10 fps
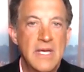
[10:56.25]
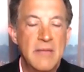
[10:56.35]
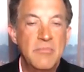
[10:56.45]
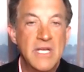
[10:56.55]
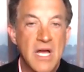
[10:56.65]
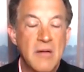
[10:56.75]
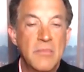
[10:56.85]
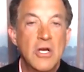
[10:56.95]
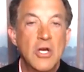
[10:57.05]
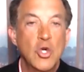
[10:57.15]
and
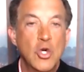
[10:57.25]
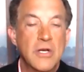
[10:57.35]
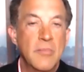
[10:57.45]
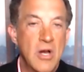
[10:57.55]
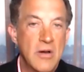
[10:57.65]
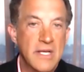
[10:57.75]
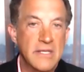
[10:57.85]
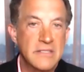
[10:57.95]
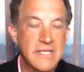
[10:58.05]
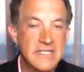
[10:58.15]
become good
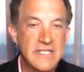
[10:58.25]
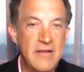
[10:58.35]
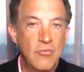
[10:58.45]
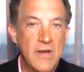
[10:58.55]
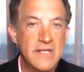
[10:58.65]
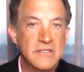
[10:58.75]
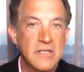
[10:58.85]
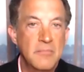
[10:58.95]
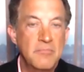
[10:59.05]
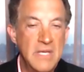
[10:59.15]
Americans as they raised
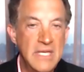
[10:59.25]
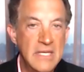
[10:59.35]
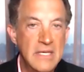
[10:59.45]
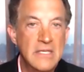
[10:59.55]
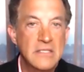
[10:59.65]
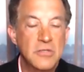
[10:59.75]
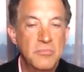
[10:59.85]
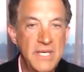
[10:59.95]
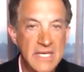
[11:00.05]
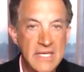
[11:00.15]
me to
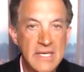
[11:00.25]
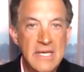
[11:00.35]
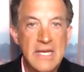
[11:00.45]
be.